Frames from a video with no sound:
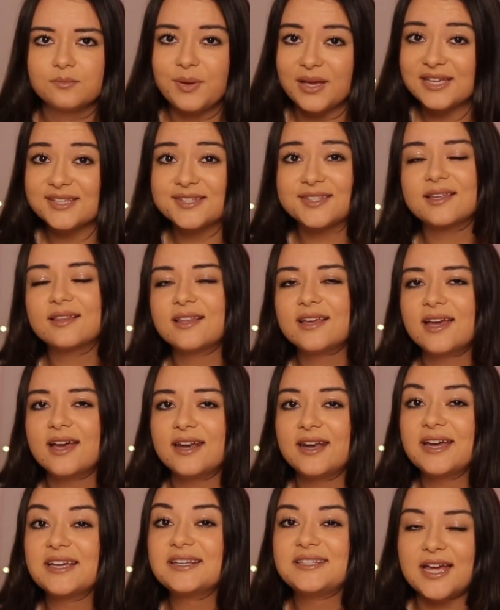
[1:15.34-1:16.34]
basically
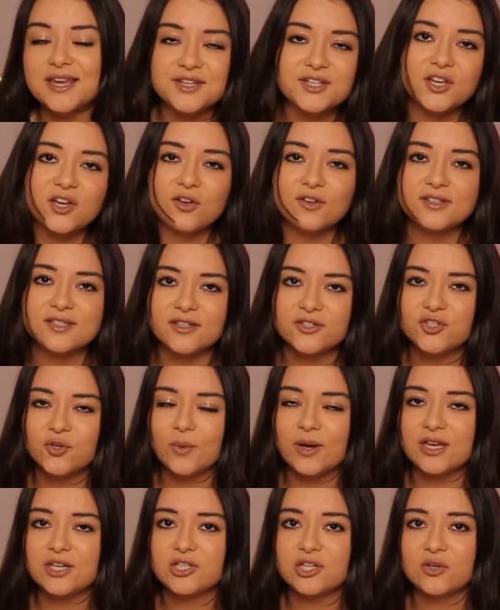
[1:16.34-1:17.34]
an identical
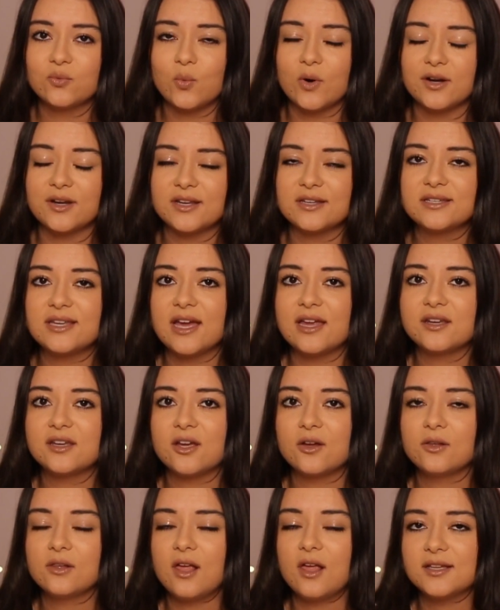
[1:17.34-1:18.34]
situation where
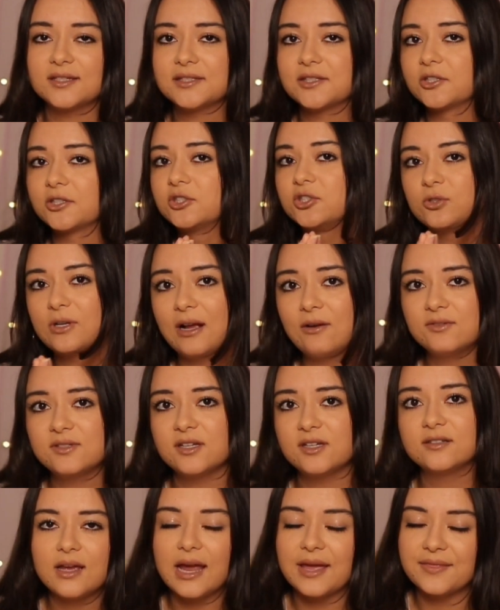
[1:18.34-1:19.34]
Nintendo lost their
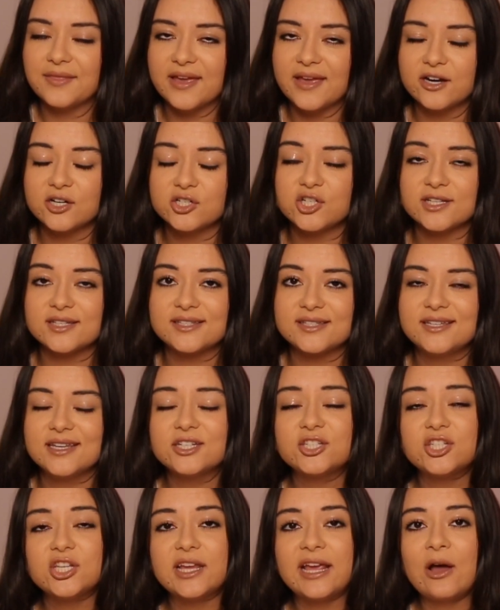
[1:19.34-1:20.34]
trousers and they are just
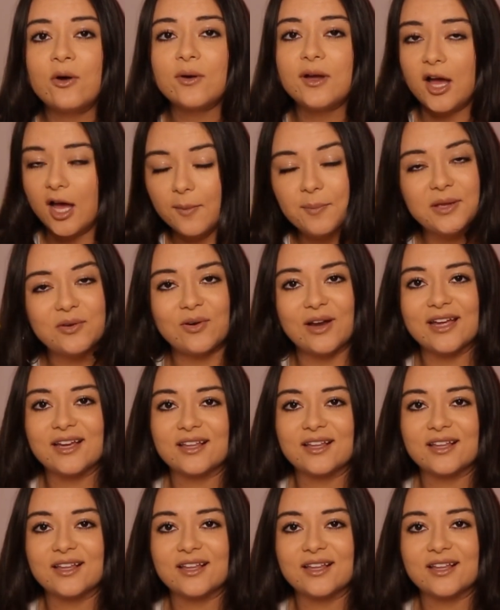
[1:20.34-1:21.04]
dishing out copyright